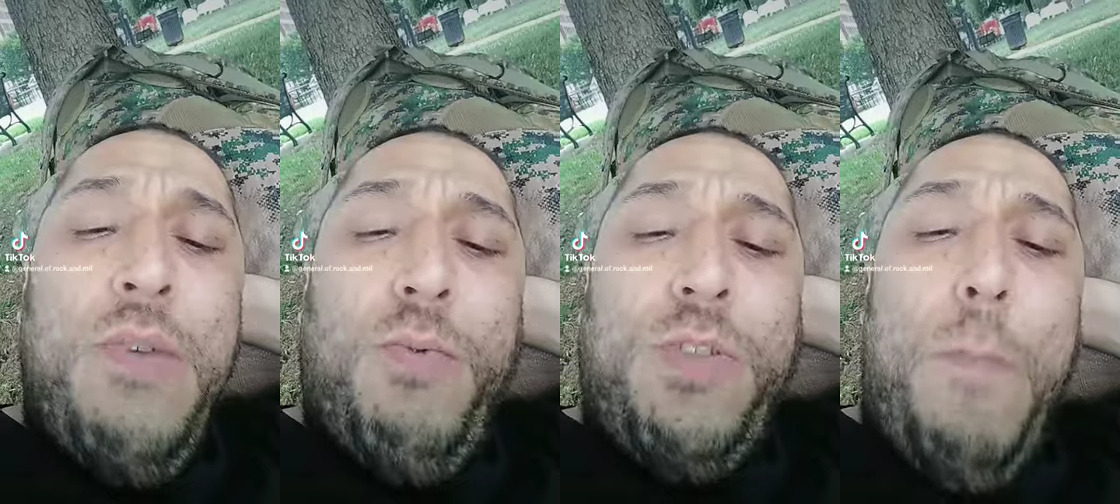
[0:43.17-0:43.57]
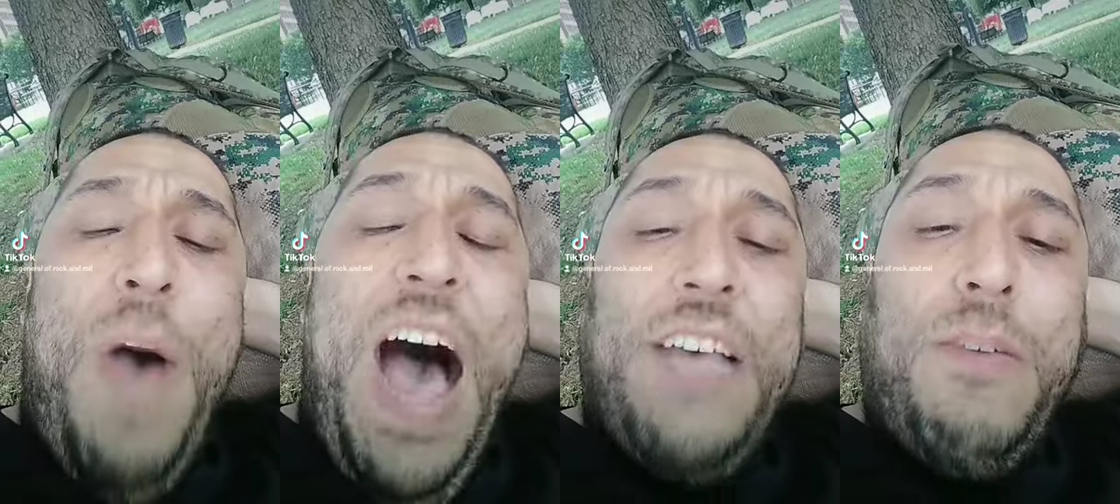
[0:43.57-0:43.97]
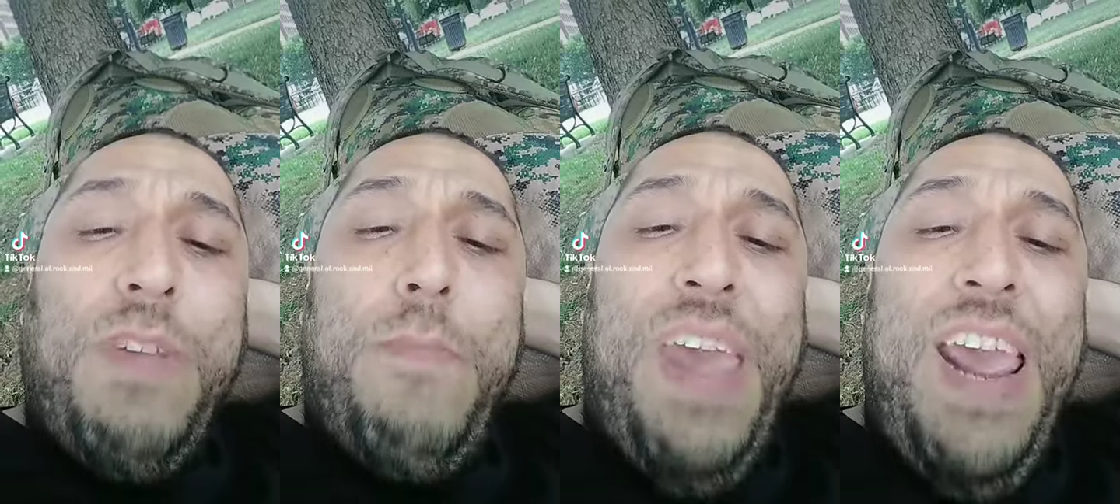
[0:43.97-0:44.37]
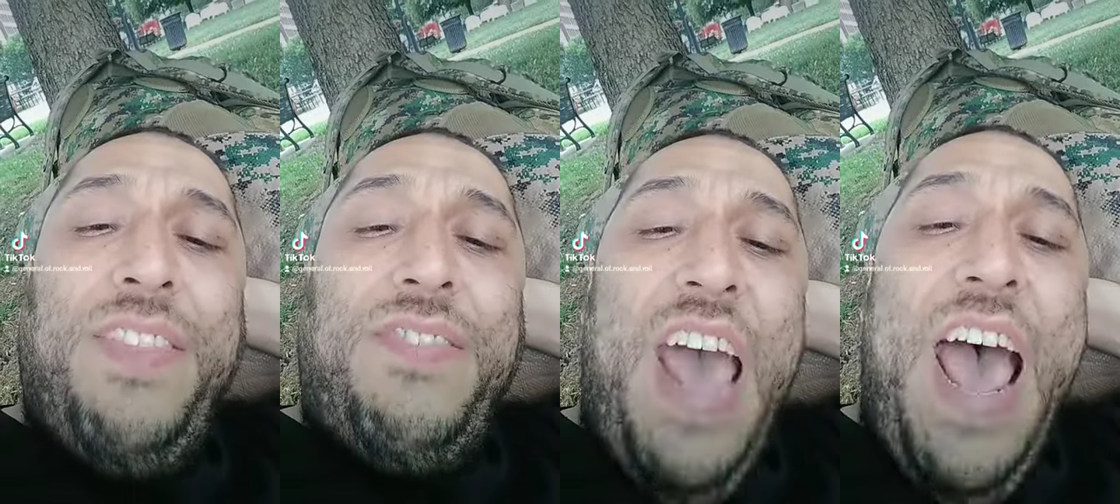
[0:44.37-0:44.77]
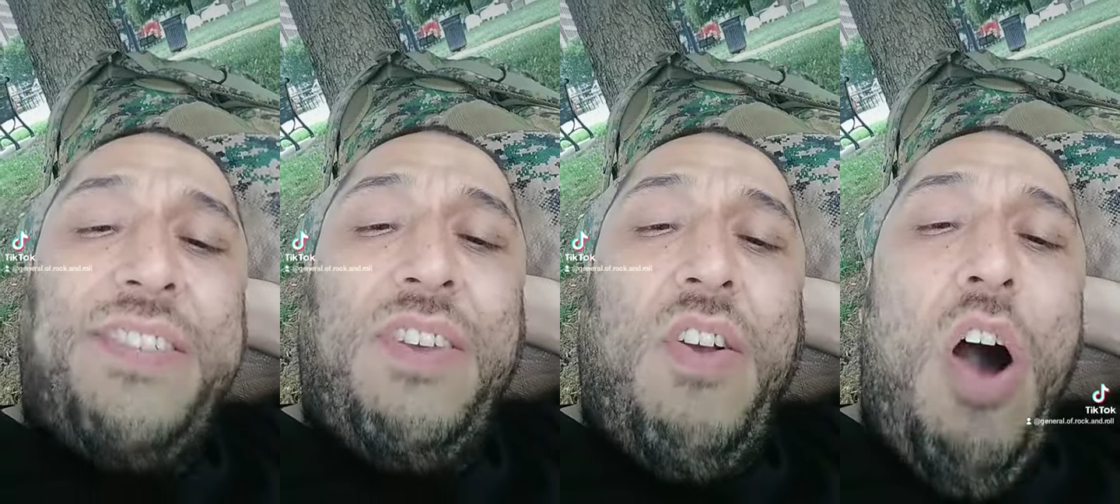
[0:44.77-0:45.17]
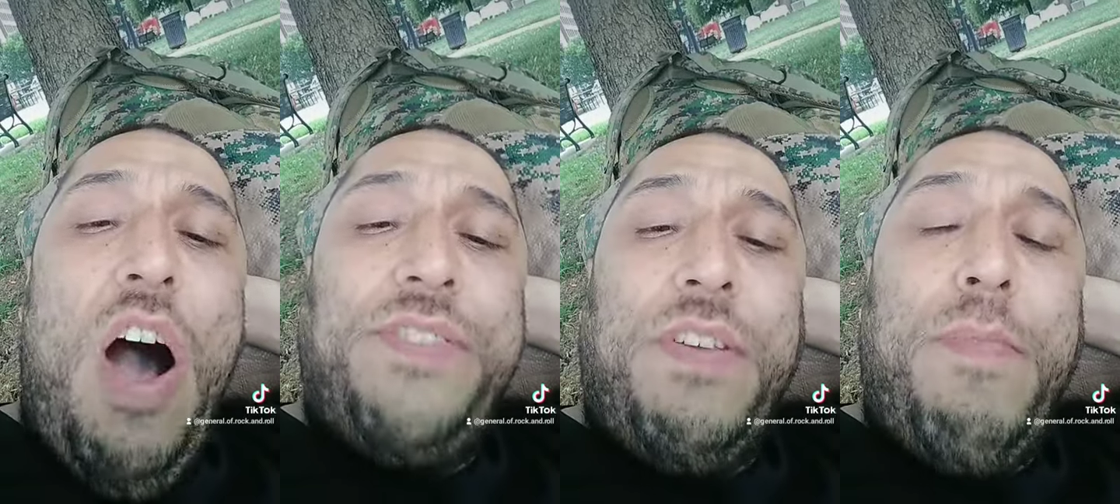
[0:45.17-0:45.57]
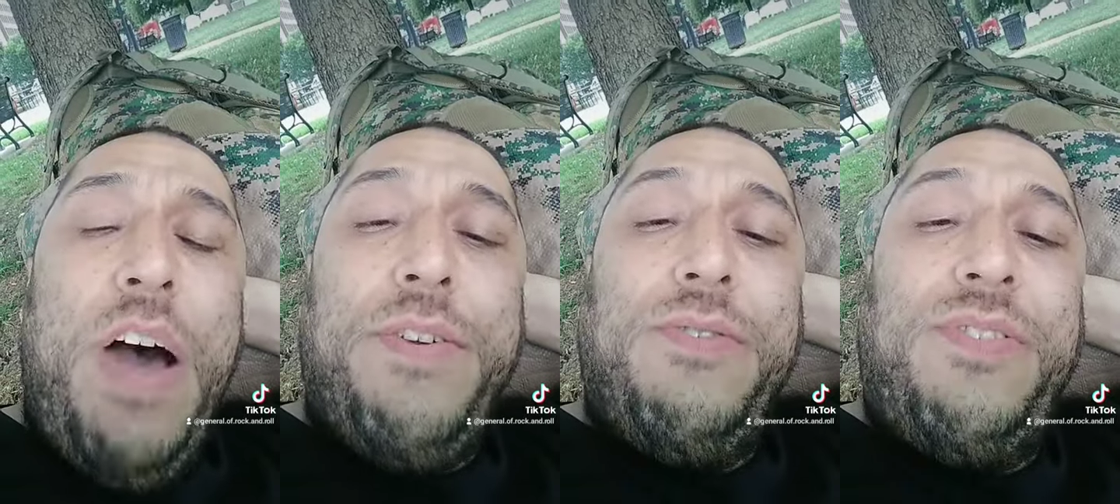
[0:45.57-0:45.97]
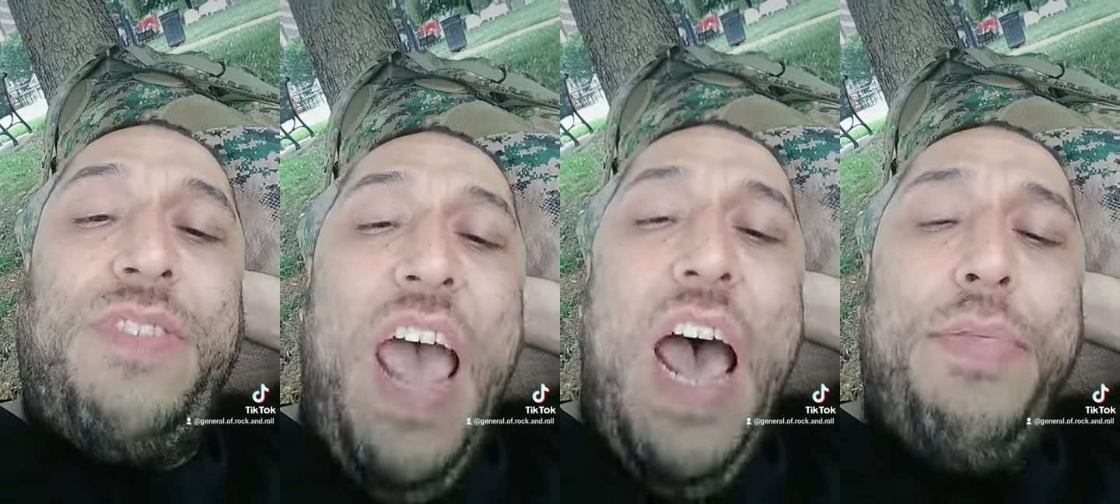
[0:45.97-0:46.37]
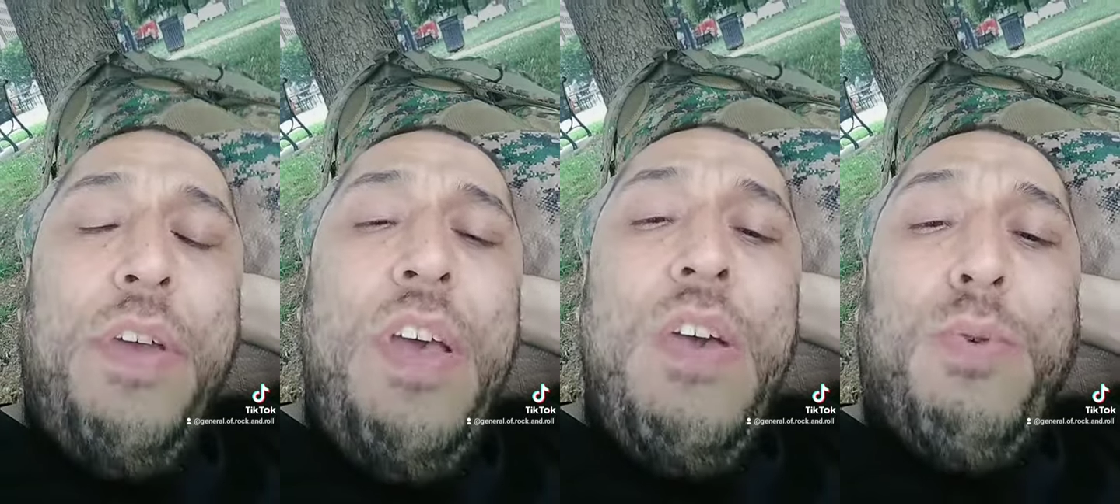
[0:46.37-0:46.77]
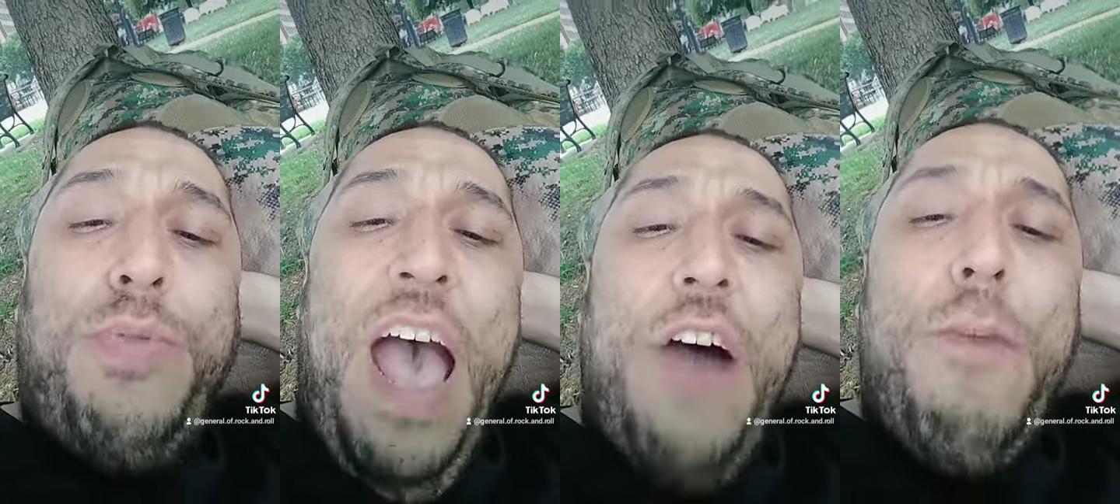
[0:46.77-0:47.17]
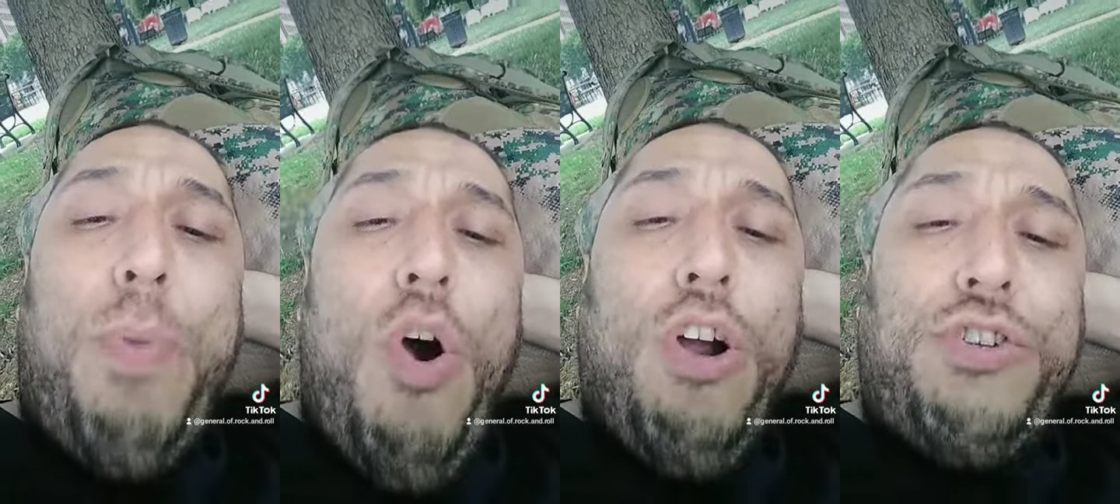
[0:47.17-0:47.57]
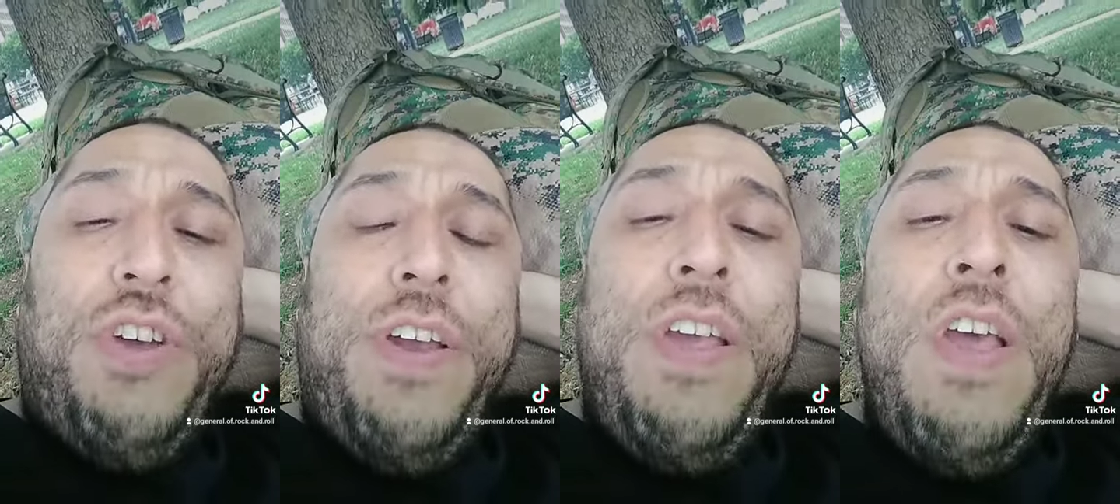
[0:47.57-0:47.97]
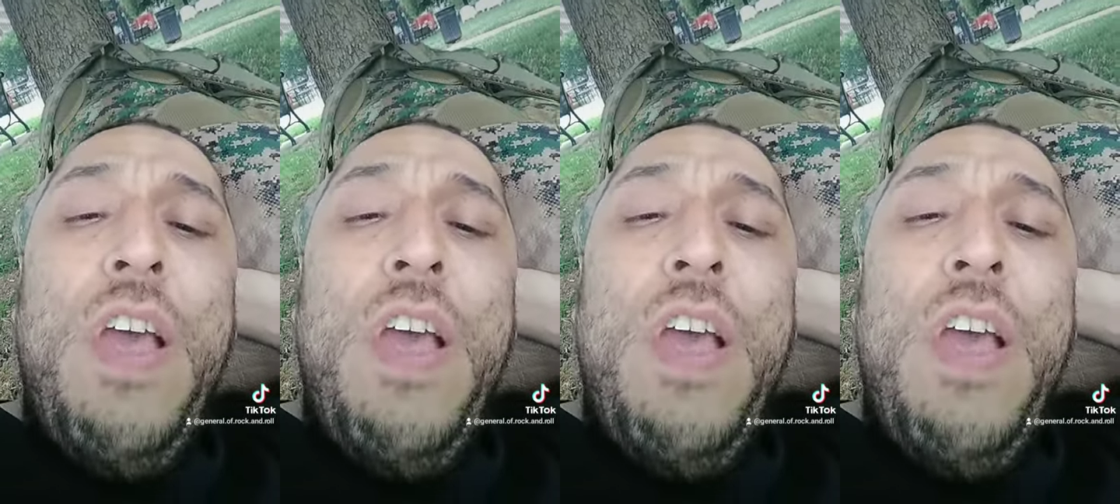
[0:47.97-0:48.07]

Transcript: with it possibly being the test to cause the mother's death without abortion,